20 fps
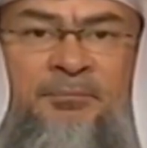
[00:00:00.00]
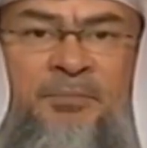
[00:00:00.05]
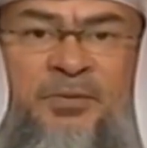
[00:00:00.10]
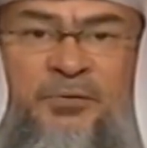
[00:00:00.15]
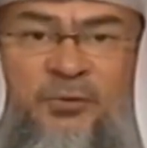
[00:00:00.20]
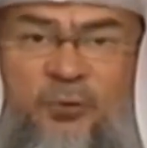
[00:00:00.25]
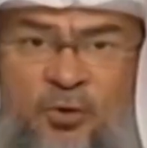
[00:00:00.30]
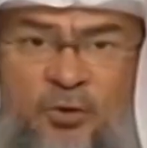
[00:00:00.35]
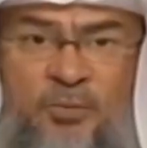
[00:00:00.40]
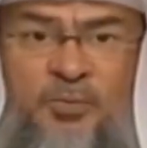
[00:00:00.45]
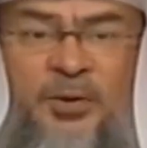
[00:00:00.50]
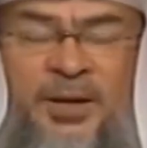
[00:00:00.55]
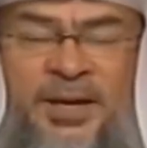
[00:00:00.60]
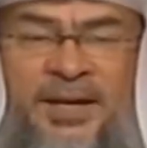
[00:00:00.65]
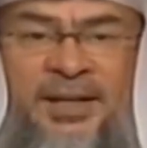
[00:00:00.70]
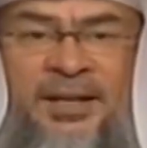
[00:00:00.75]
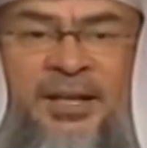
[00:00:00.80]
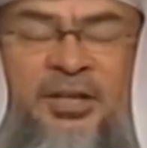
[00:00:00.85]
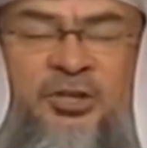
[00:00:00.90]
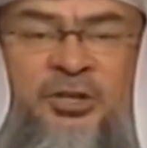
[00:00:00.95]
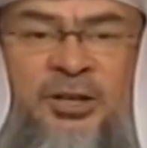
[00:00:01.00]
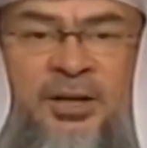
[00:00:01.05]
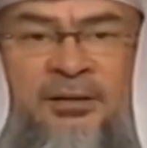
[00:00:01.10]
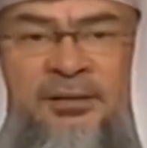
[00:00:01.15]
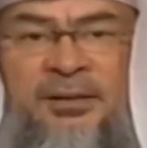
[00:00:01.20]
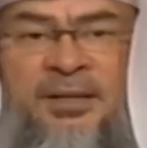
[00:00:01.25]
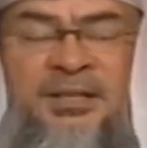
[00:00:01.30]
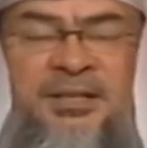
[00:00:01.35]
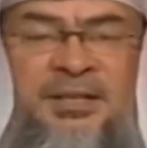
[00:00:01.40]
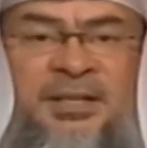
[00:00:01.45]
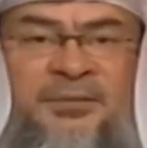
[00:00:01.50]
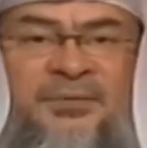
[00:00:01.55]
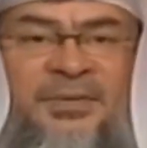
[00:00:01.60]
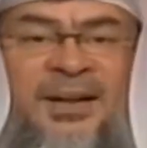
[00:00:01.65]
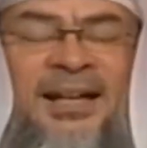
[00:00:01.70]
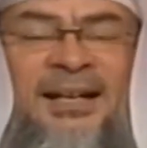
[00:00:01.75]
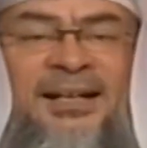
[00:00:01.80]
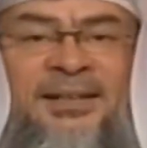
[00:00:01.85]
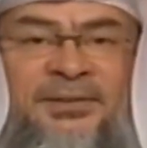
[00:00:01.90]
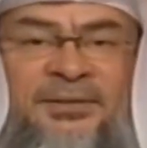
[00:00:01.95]
before praying Isha is
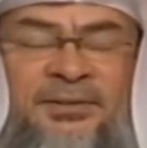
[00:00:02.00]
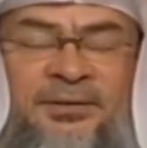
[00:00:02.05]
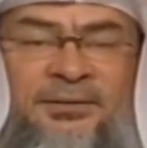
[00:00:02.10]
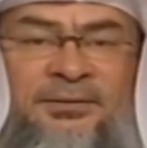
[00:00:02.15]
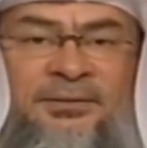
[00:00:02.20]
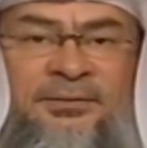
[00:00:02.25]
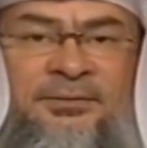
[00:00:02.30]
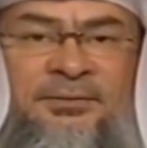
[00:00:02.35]
invalid.